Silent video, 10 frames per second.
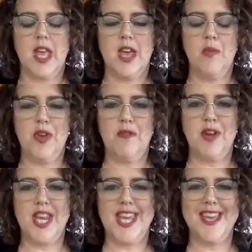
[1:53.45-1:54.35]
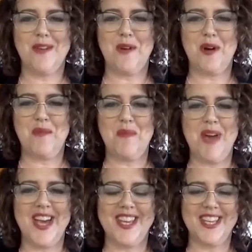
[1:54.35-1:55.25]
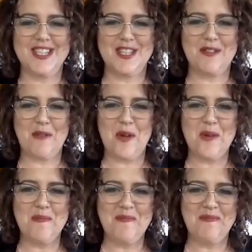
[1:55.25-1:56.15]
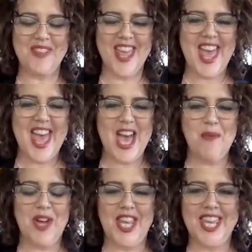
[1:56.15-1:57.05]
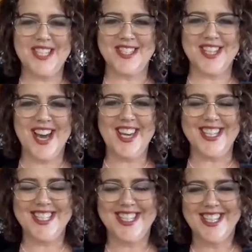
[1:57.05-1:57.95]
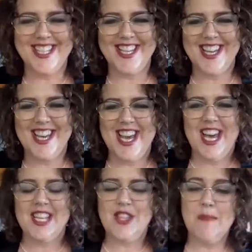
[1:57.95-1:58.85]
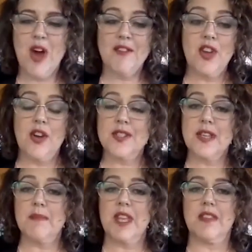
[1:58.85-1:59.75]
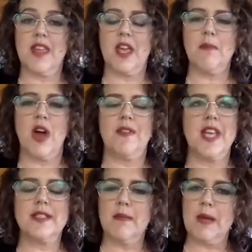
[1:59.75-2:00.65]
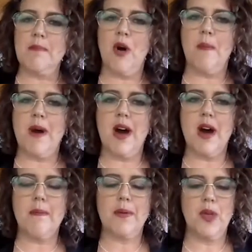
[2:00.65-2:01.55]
When you're ready, I welcome you back into the room and we're going to get started. So you might have noticed something there. You might have had something pop up.